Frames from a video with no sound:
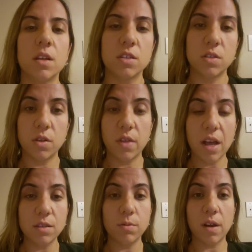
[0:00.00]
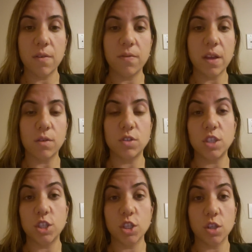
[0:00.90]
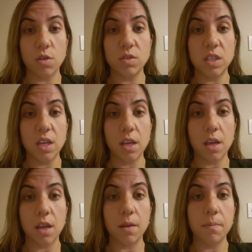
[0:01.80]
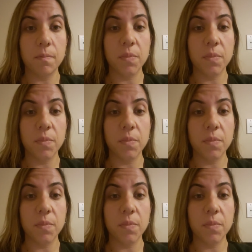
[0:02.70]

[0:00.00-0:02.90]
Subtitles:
So that's where I found disclosing a